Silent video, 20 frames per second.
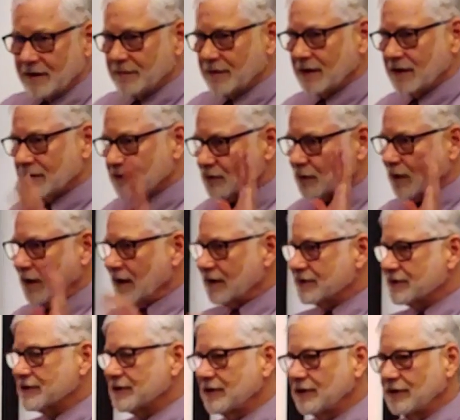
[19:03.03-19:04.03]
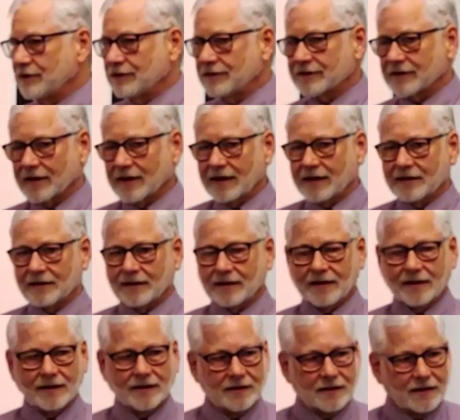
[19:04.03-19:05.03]
anybody has watched the news
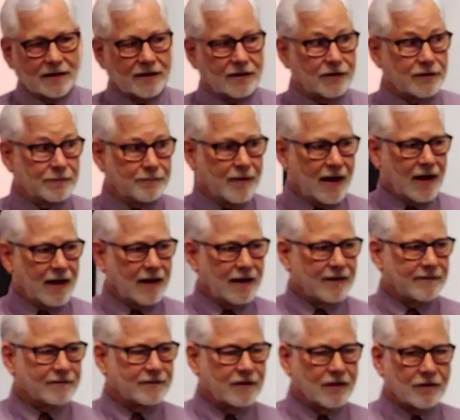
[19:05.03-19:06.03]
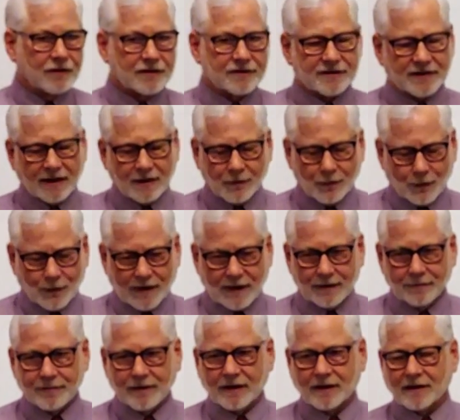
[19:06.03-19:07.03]
lately, you may have noticed a
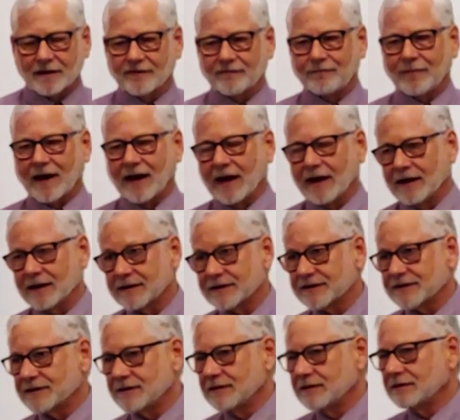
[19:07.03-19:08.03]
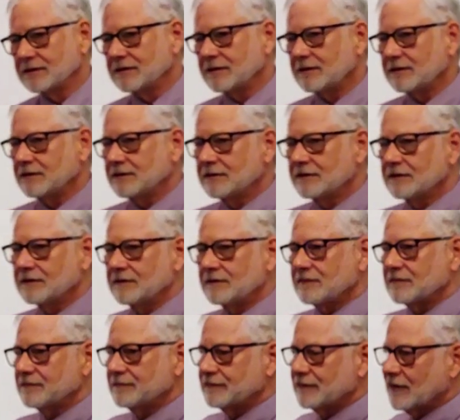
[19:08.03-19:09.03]
wee bit of bias.
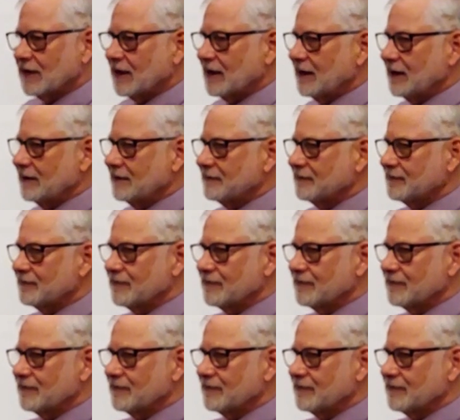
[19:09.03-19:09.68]
Okay.